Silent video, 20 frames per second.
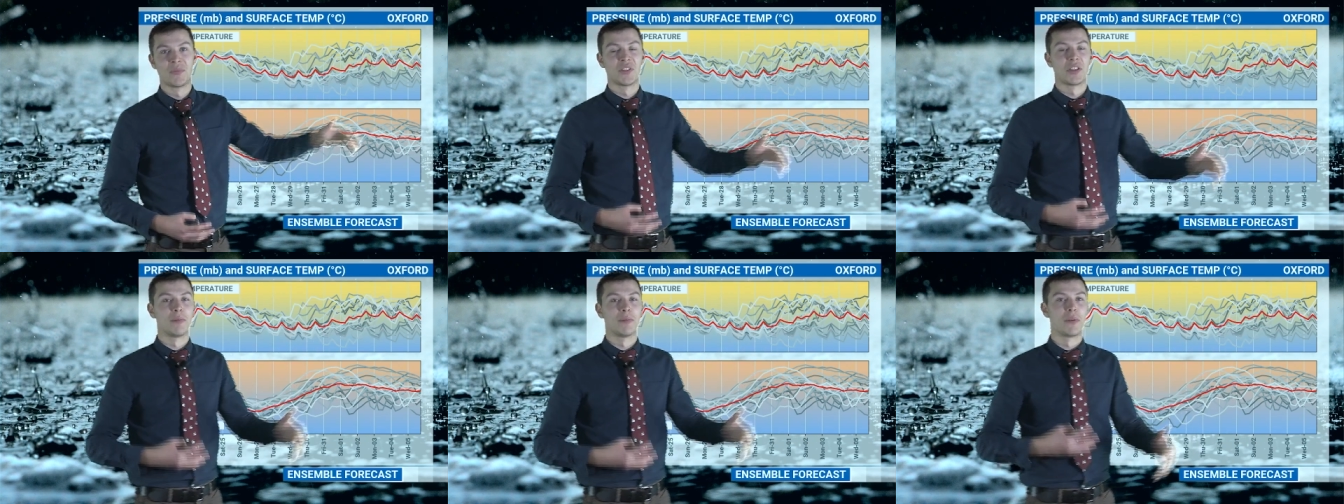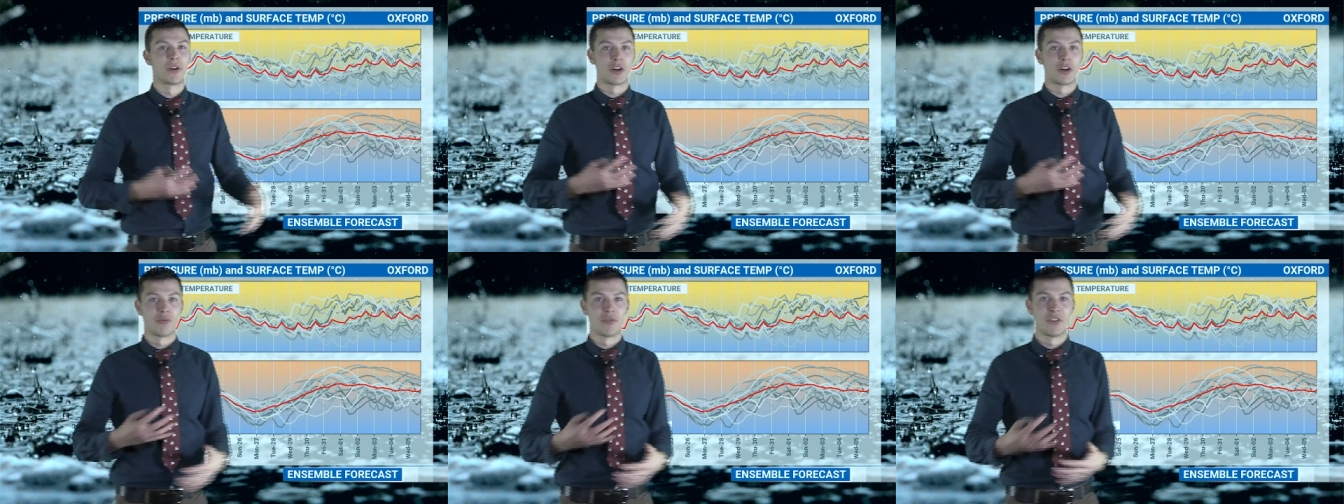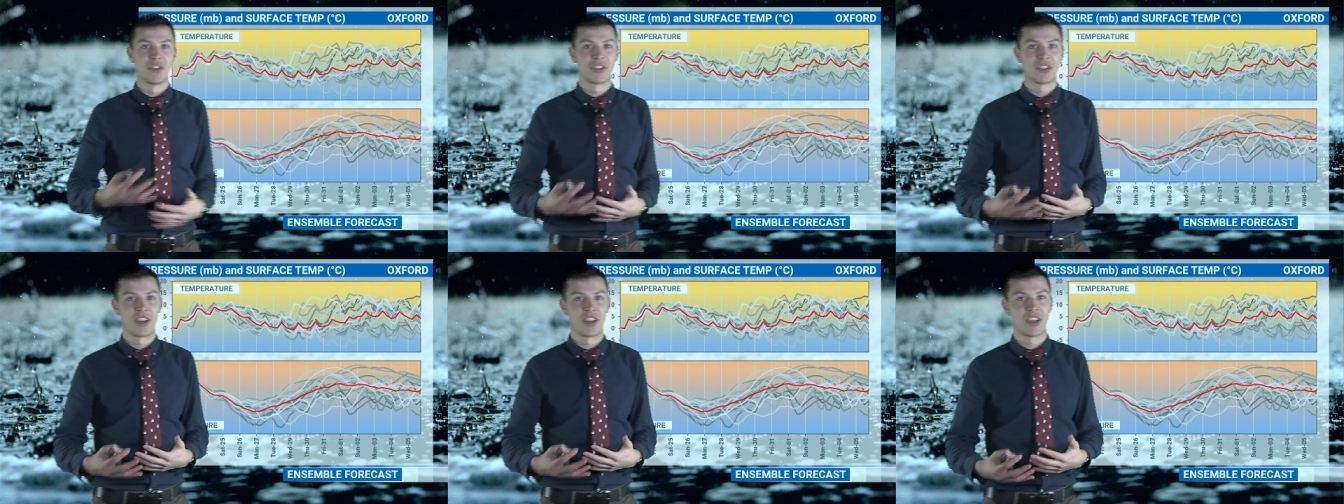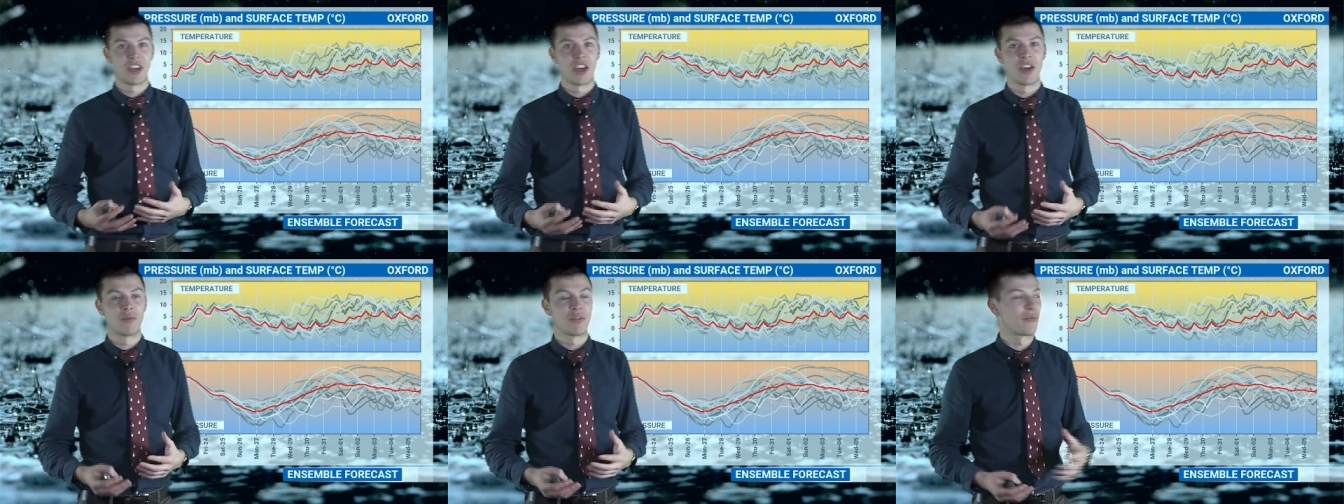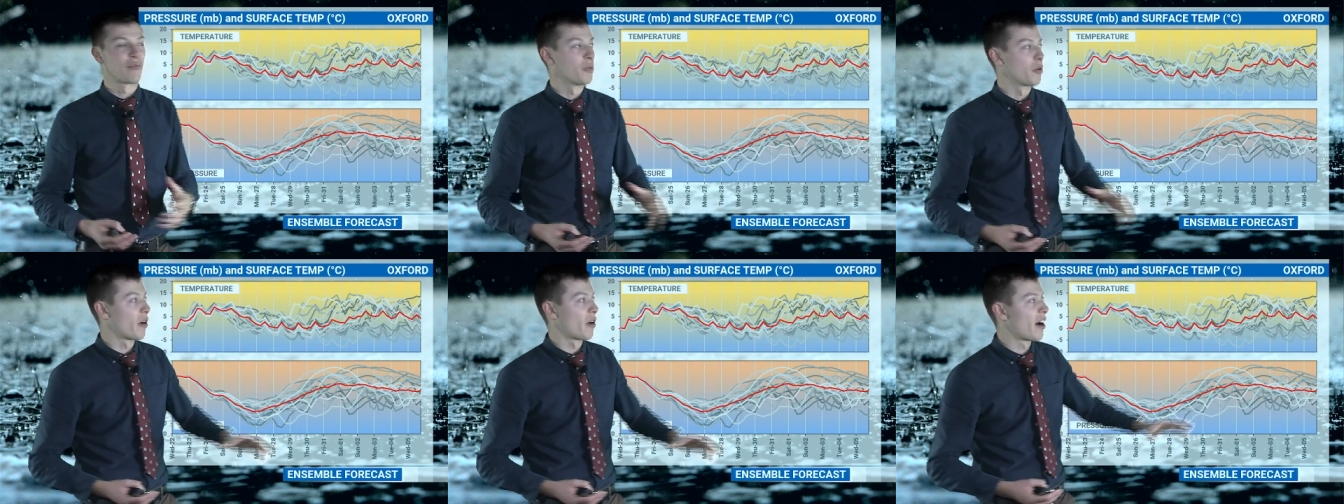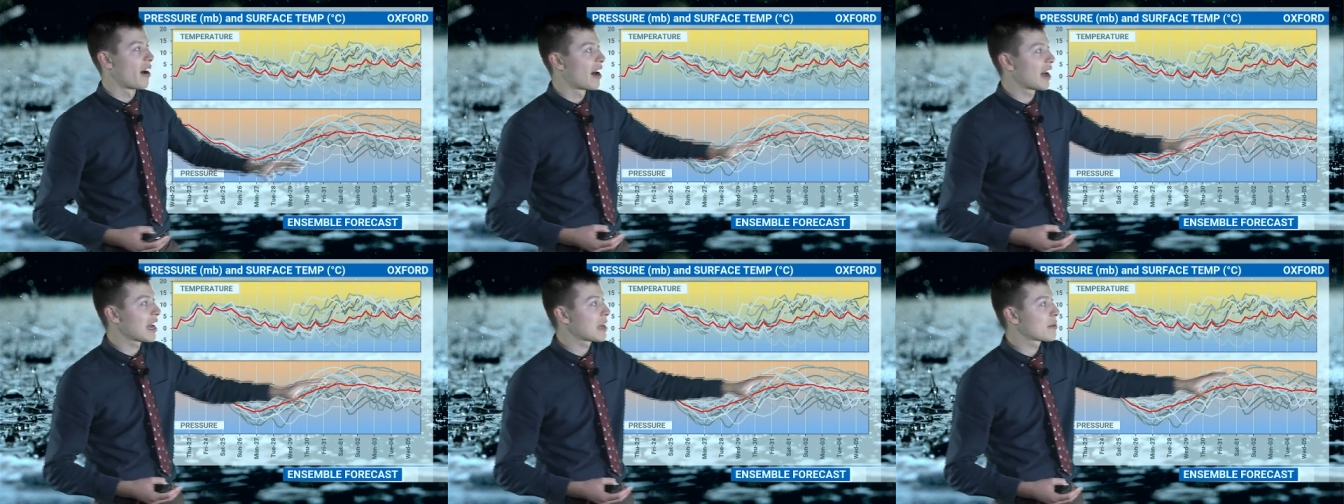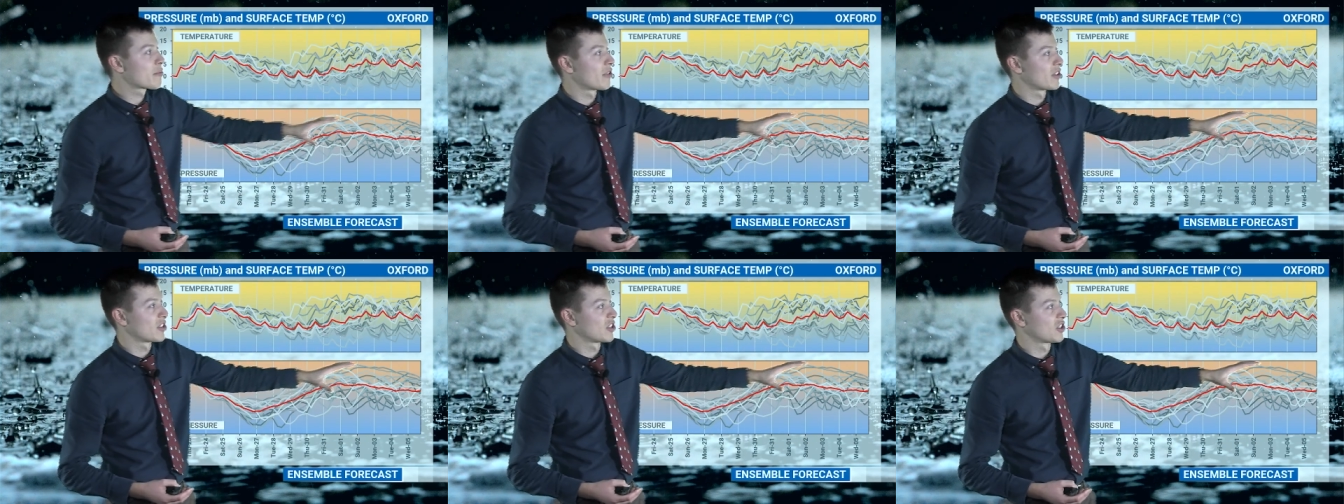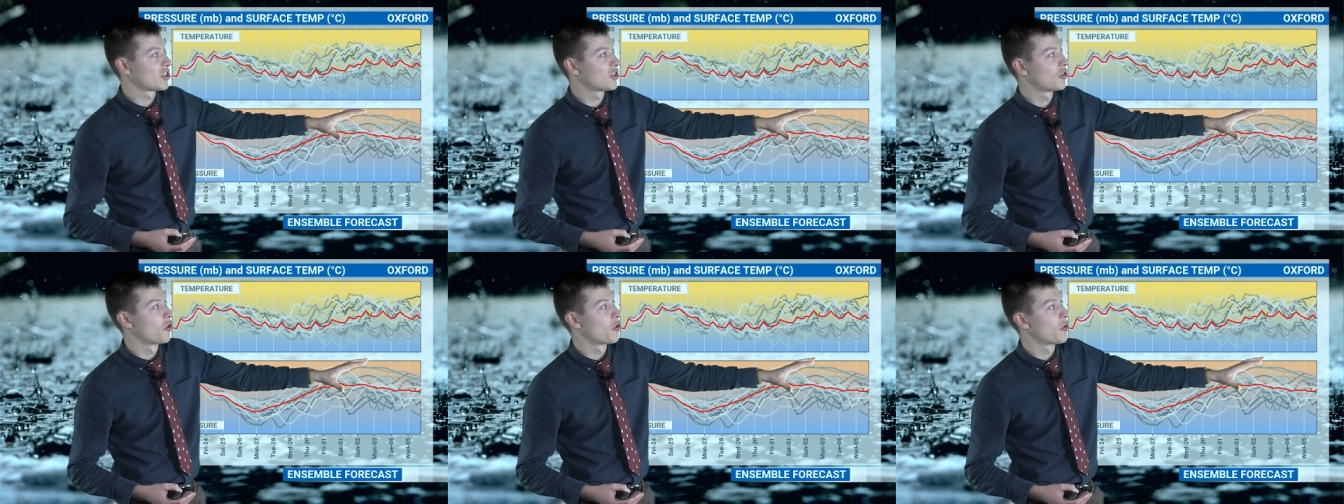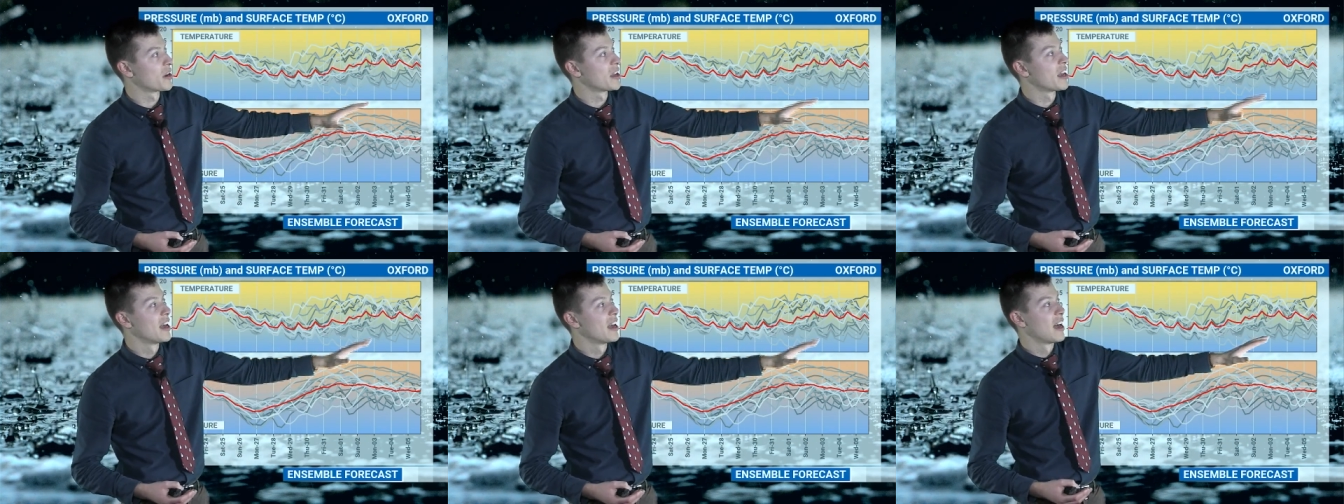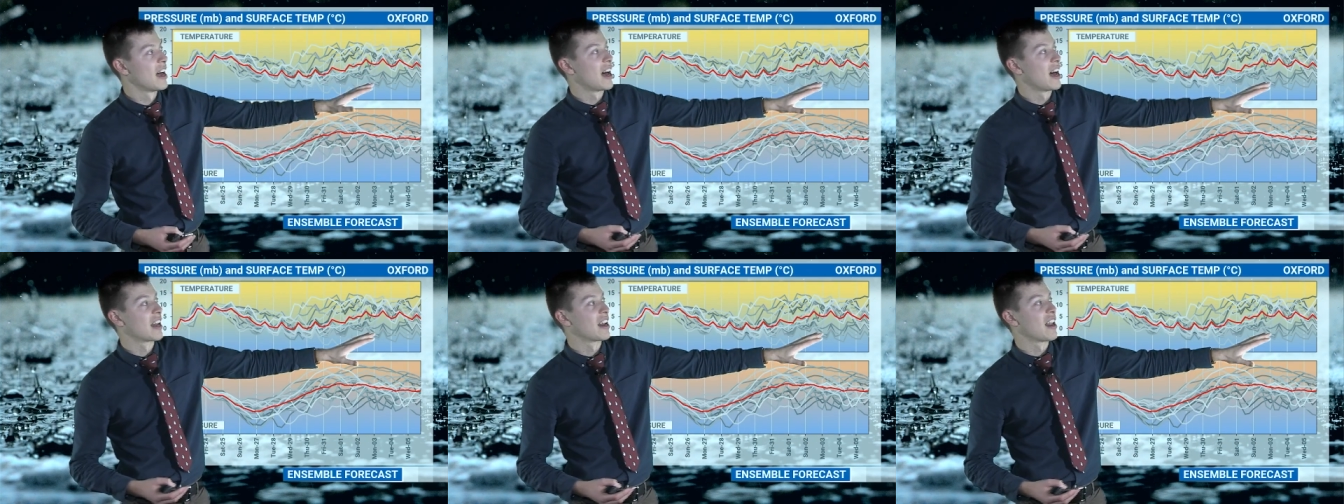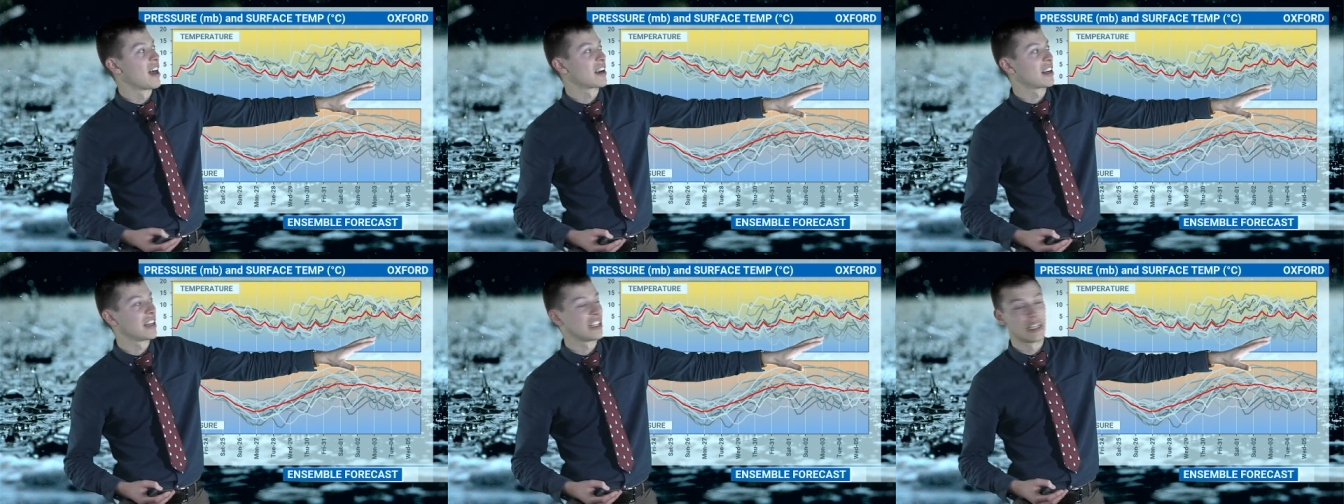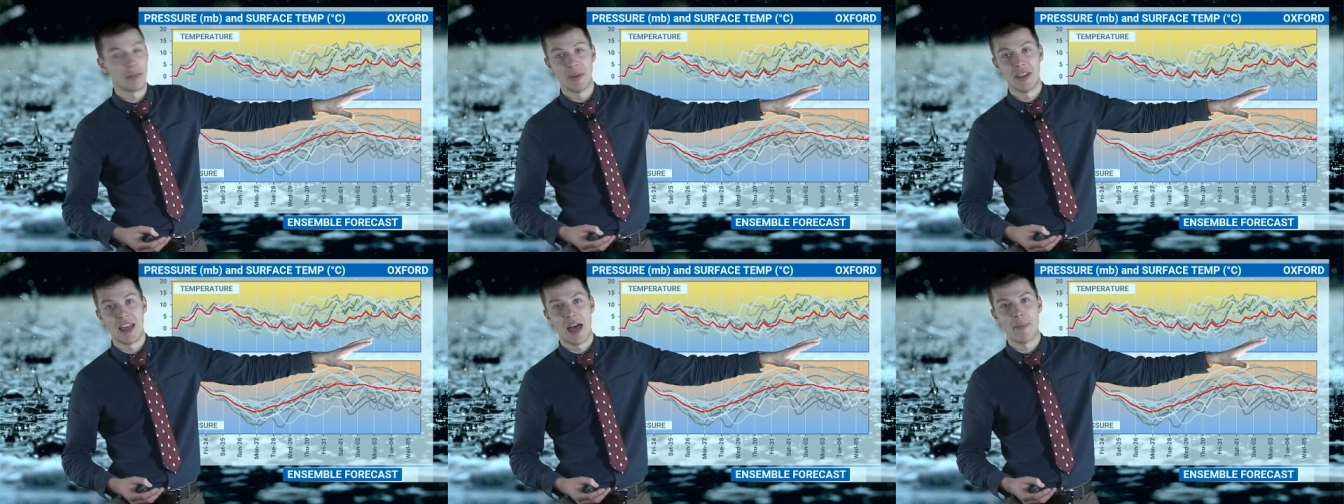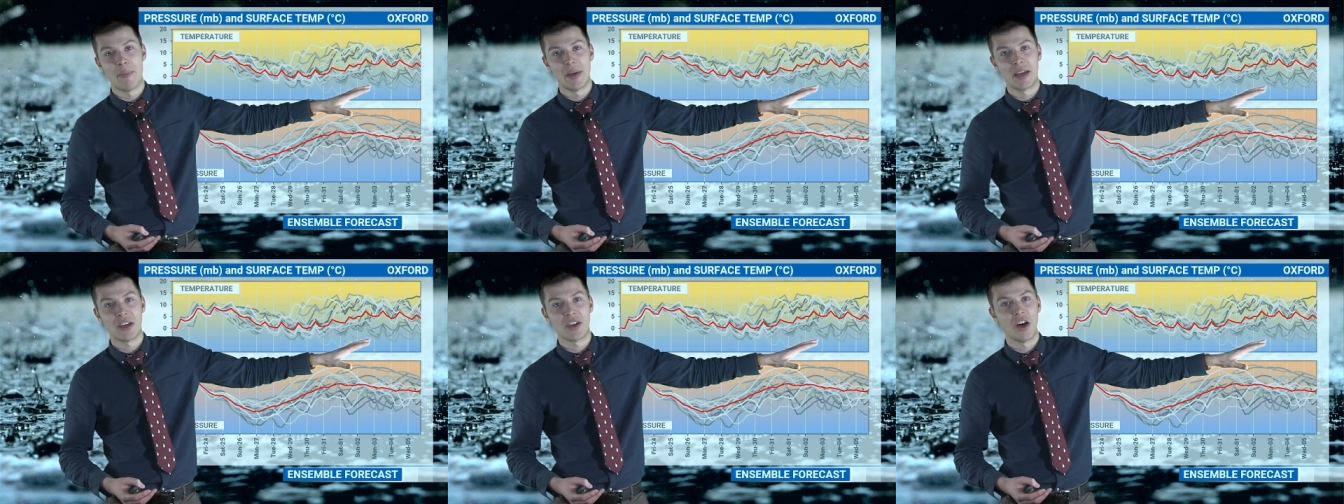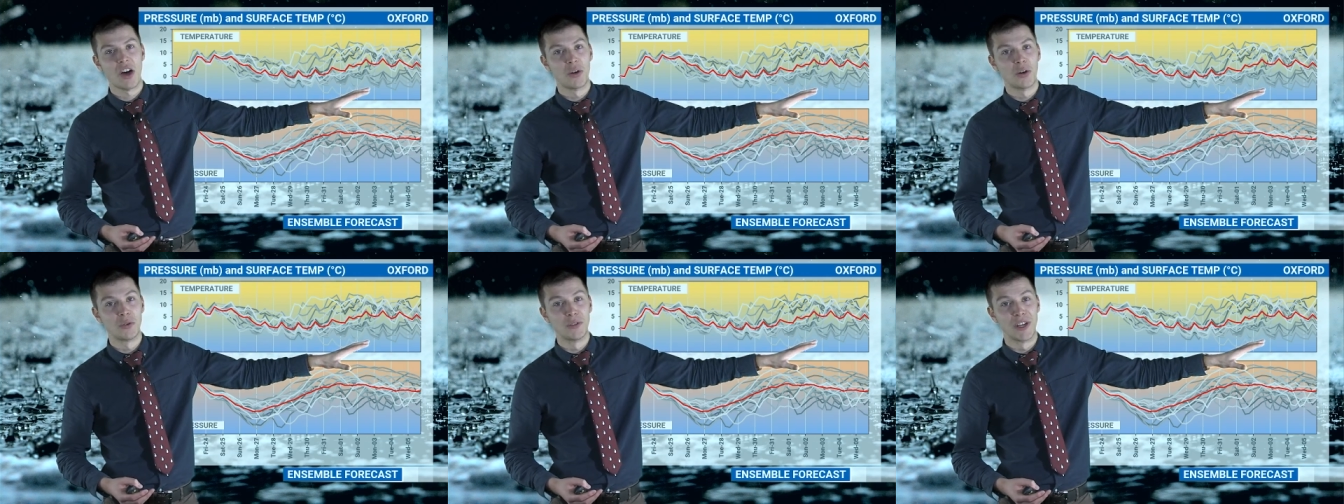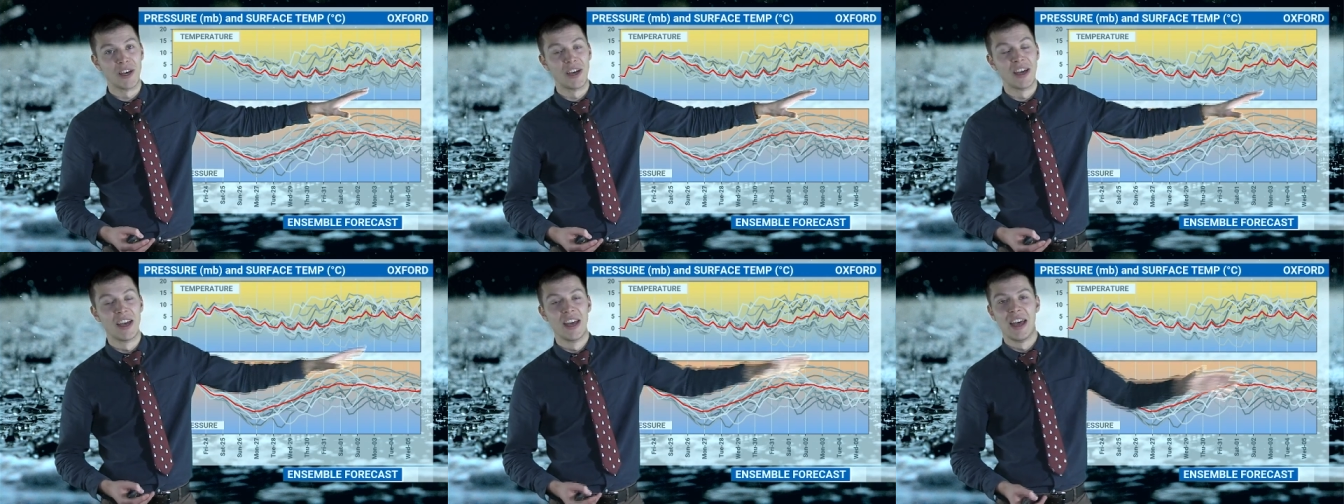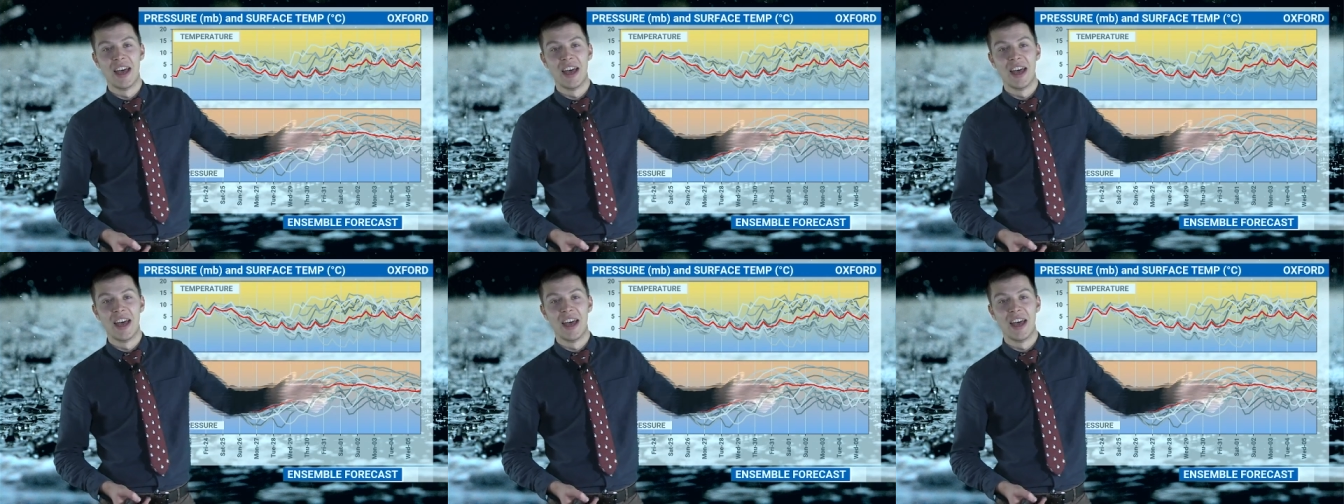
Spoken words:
The model runs that are going with more a high pressure story are likely to be that bit colder.